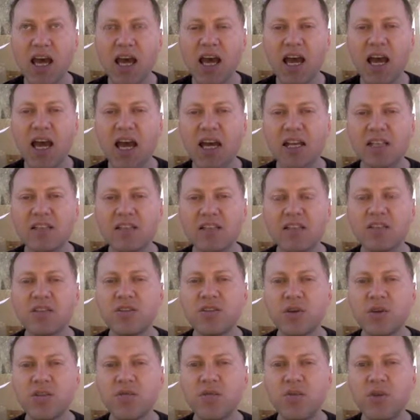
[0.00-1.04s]
at the
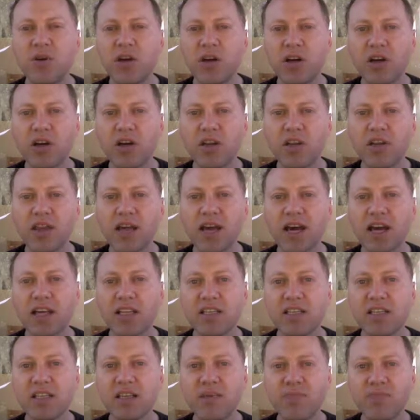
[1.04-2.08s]
sort of work
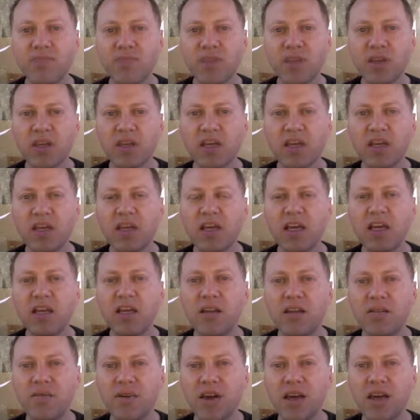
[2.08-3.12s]
that
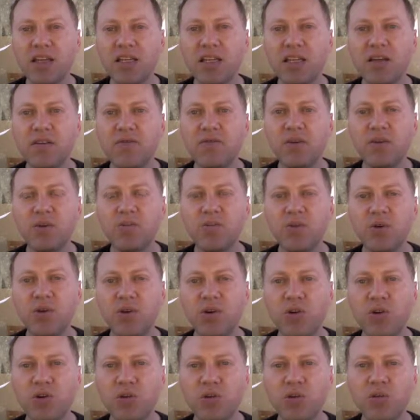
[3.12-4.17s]
innovative
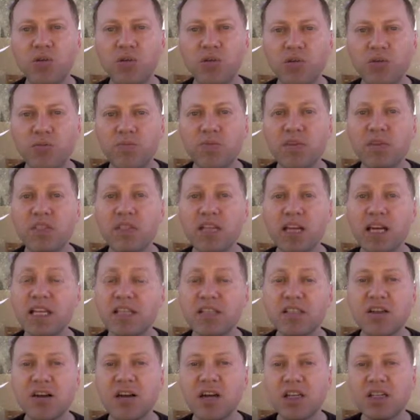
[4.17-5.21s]
small groups and
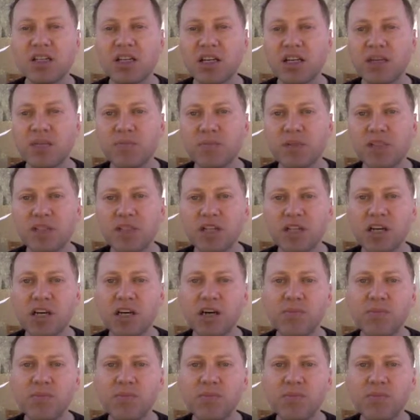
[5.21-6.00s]
startups,